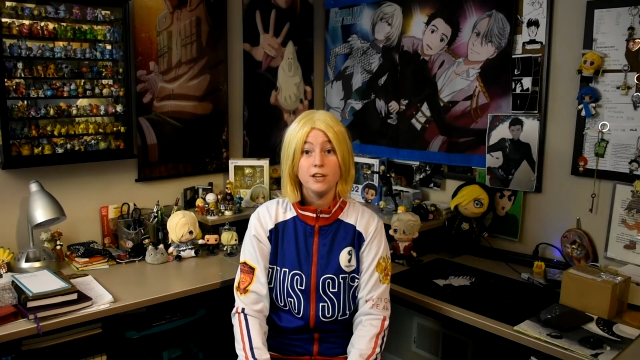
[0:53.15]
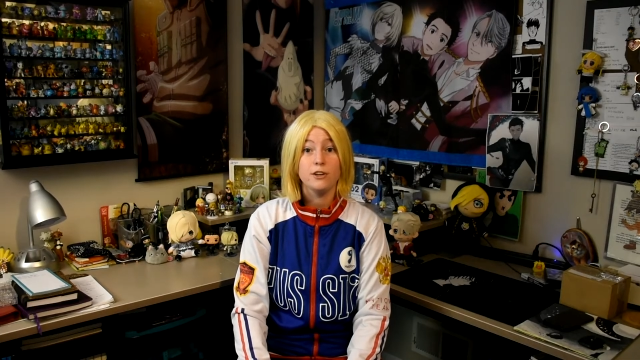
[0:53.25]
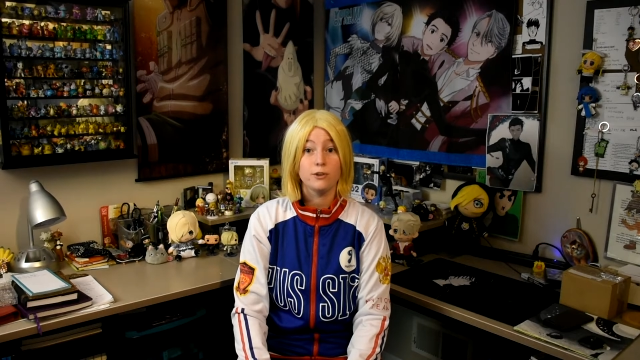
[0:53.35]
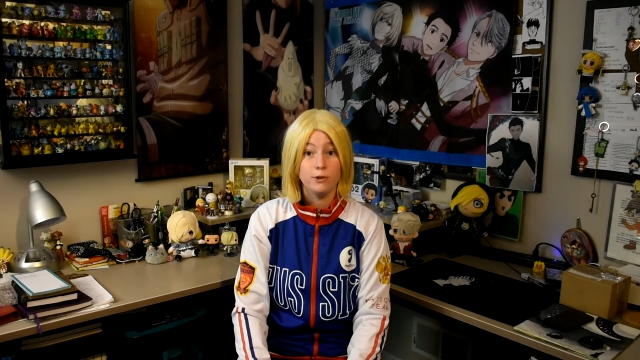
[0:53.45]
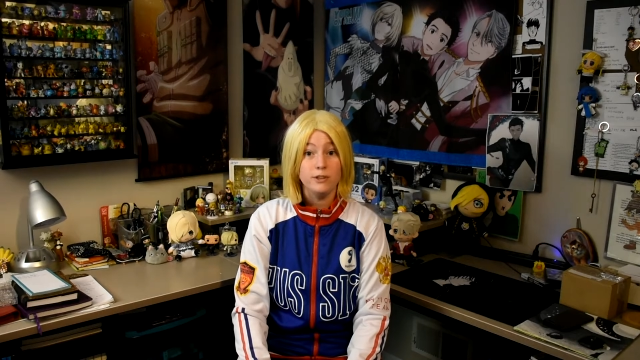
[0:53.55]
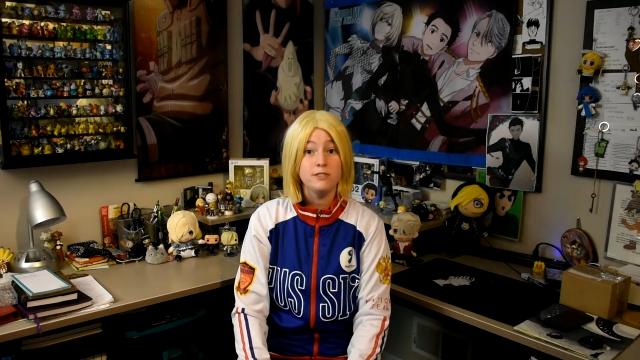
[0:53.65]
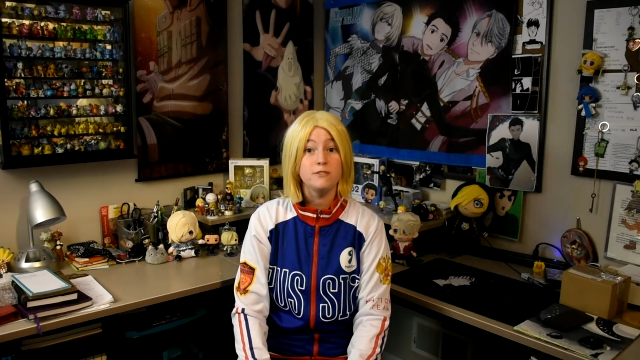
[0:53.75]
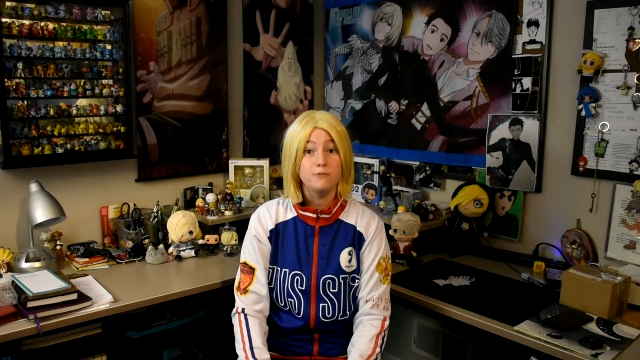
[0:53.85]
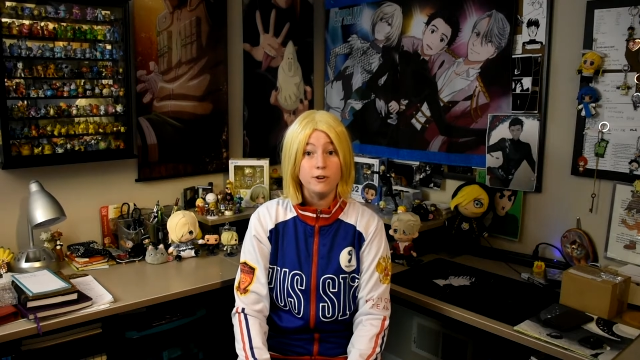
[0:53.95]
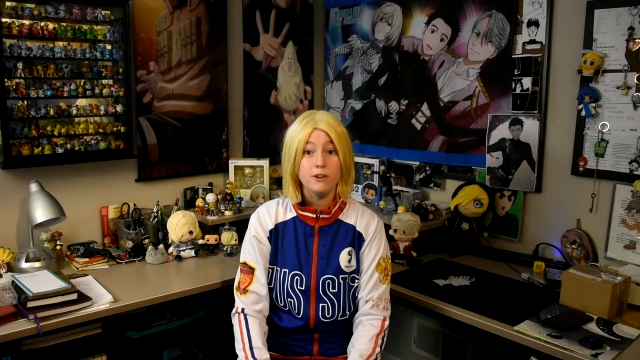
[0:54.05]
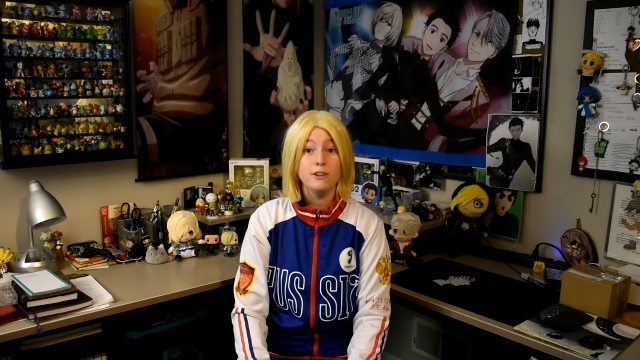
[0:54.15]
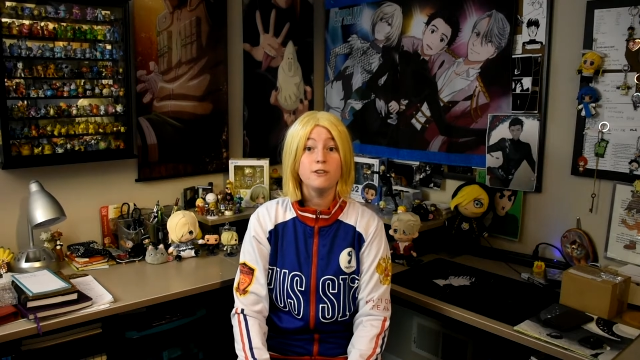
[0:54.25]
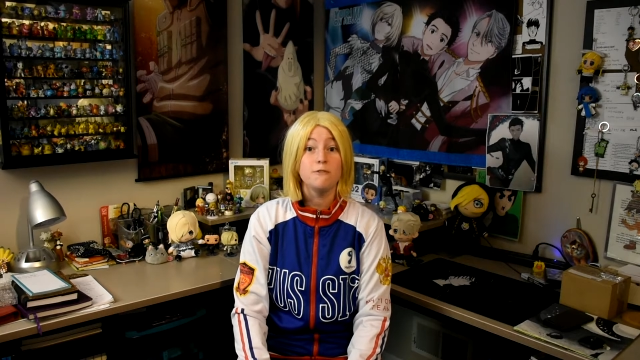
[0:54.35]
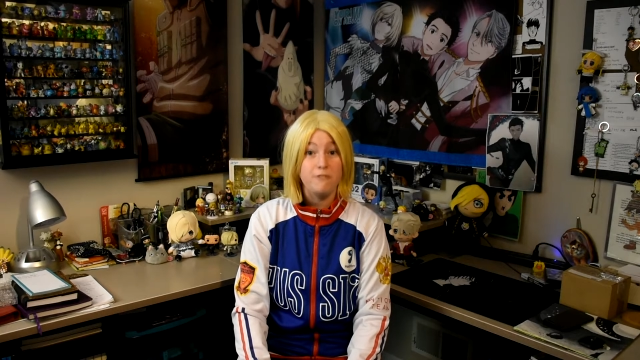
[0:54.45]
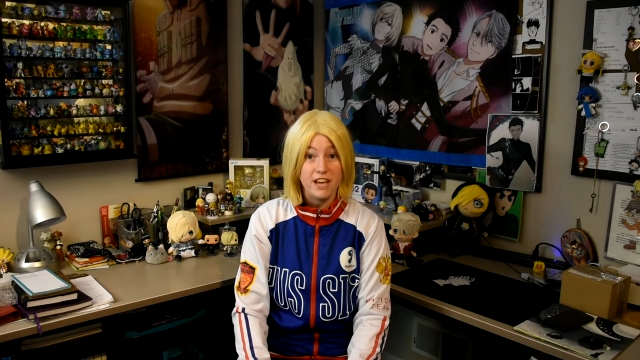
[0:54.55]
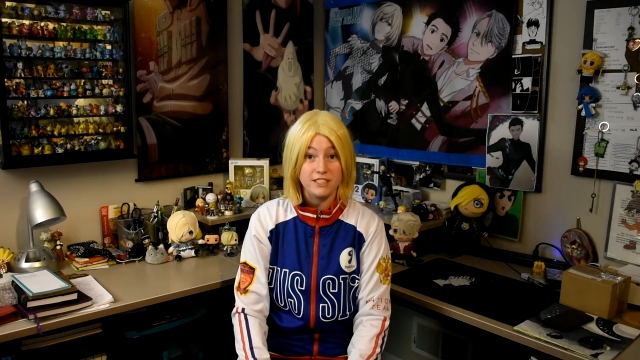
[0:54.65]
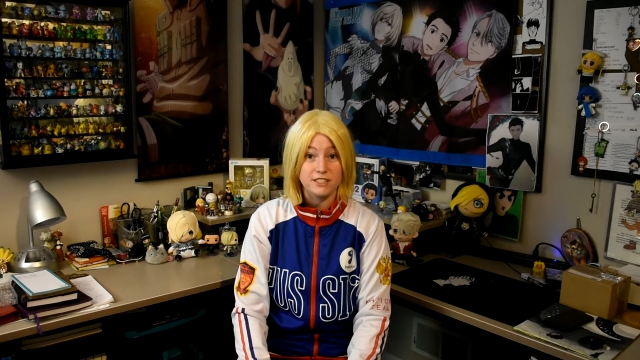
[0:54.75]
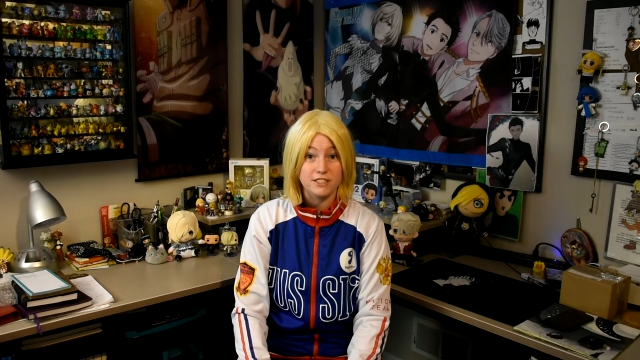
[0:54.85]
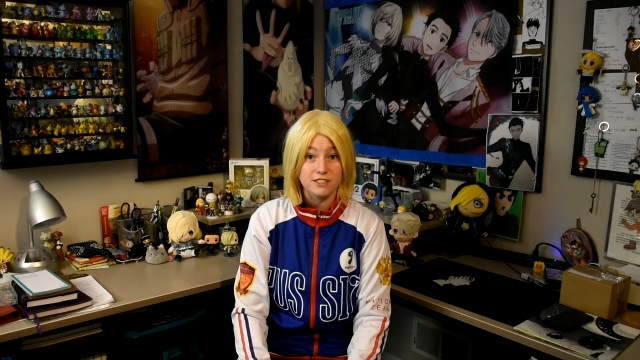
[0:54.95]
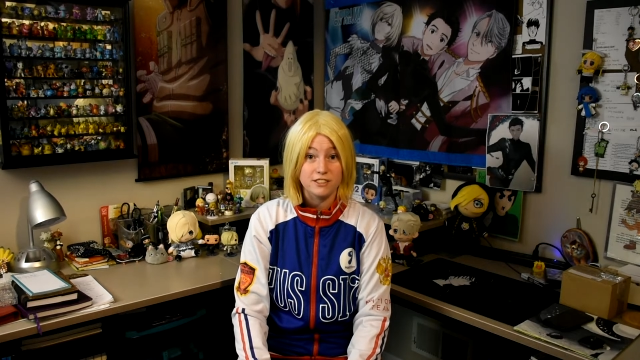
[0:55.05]
you're going to fall on your
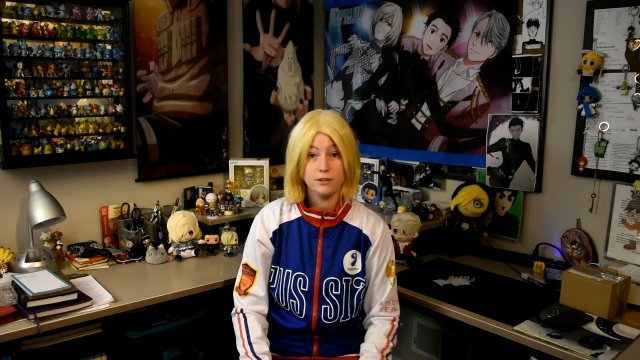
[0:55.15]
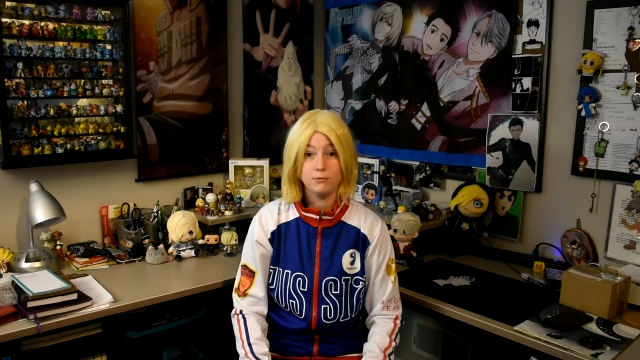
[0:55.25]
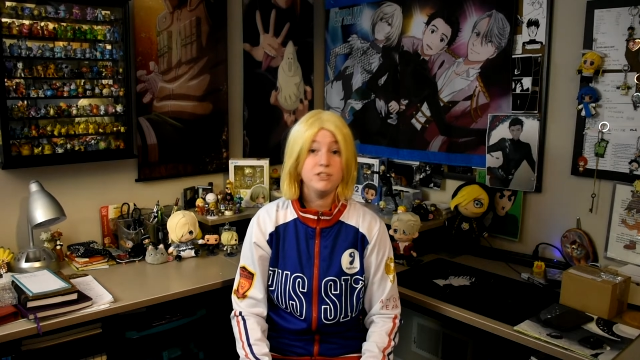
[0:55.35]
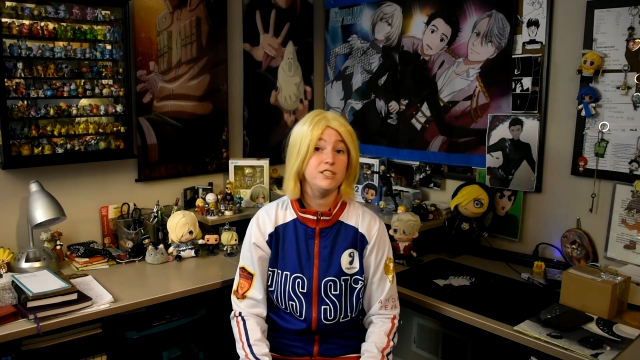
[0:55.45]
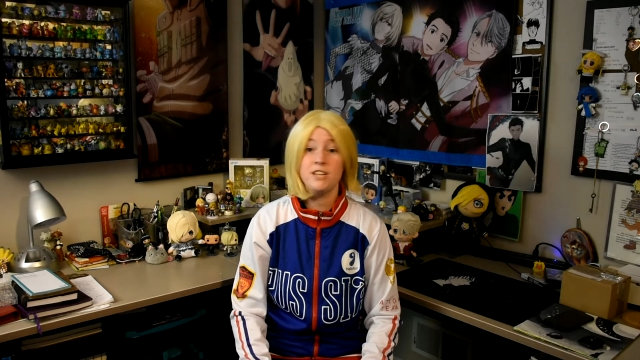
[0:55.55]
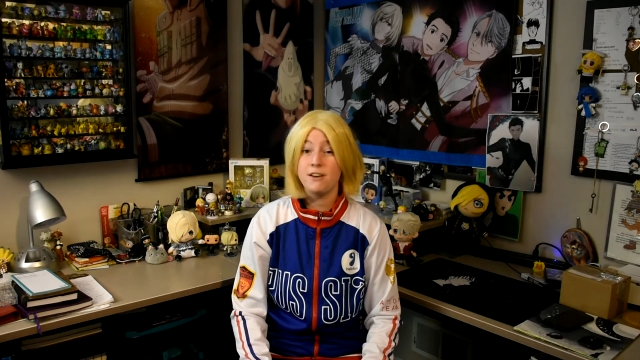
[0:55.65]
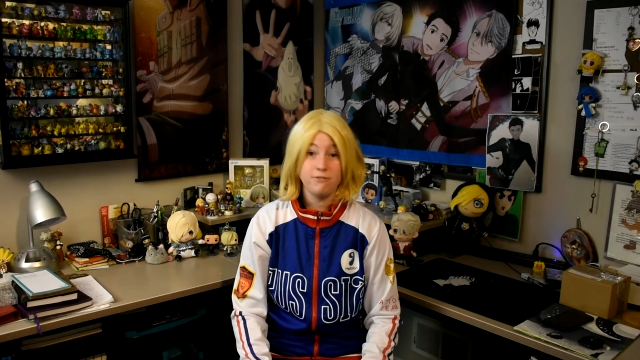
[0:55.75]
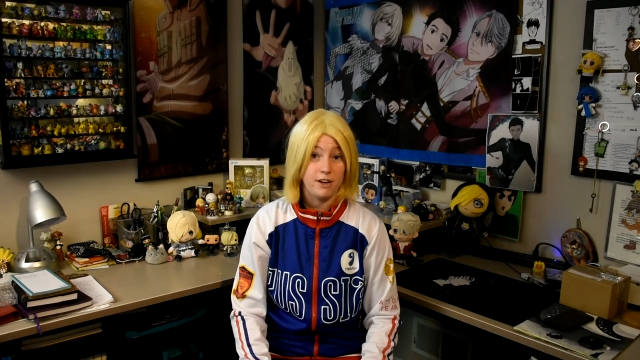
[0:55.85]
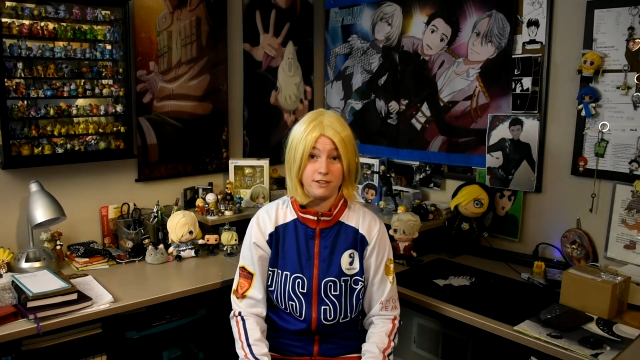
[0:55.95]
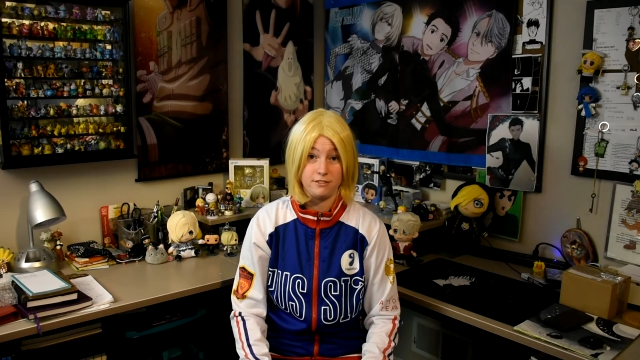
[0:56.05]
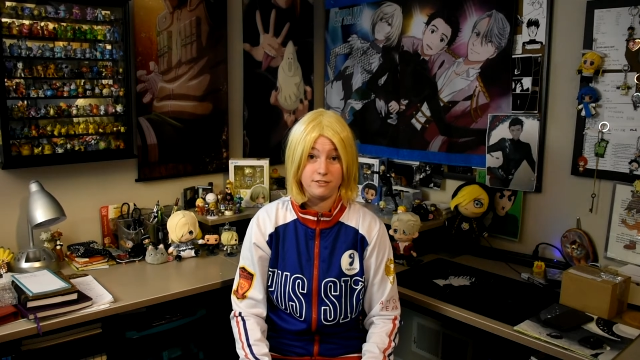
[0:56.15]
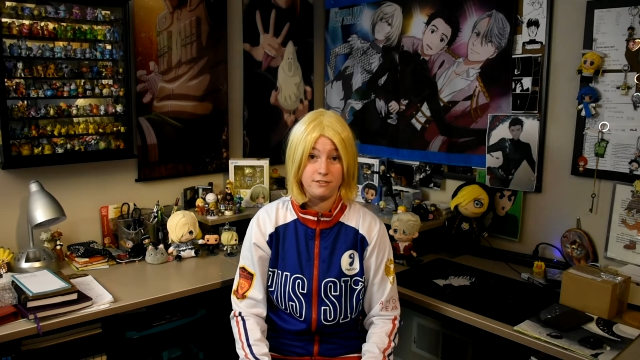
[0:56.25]
face, which is not fun.